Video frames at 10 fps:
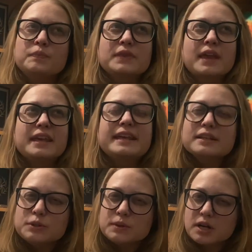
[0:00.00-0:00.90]
I
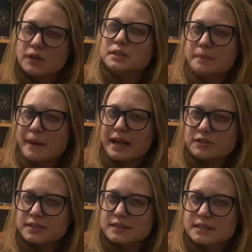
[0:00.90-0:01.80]
guess you would call it a
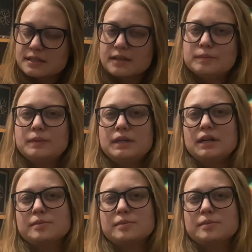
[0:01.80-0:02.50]
magic system.